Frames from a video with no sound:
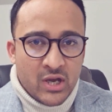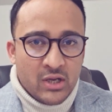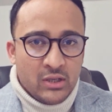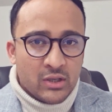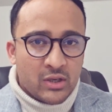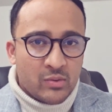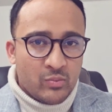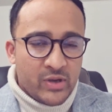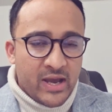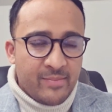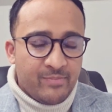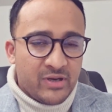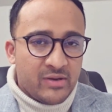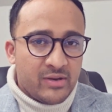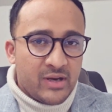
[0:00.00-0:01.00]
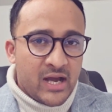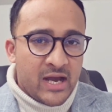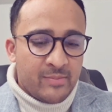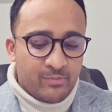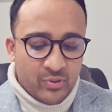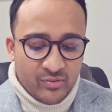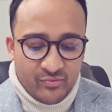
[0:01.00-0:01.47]
Look, we have been
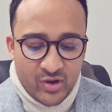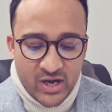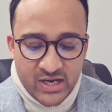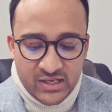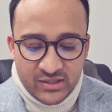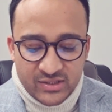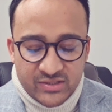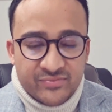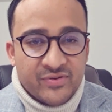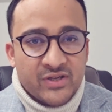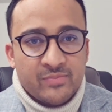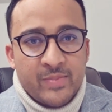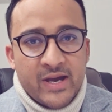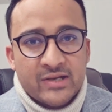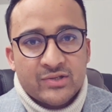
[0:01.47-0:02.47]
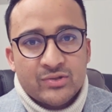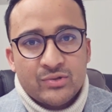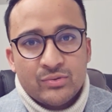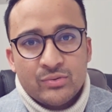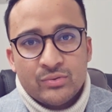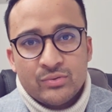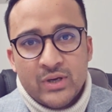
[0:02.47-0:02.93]
providing these feedbacks
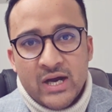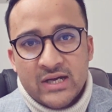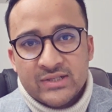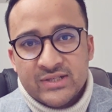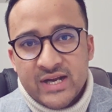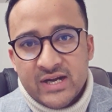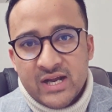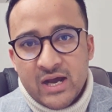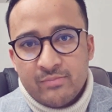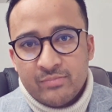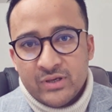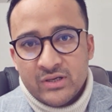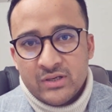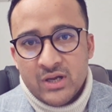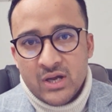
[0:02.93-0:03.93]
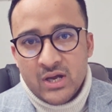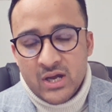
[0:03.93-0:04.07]
to our state government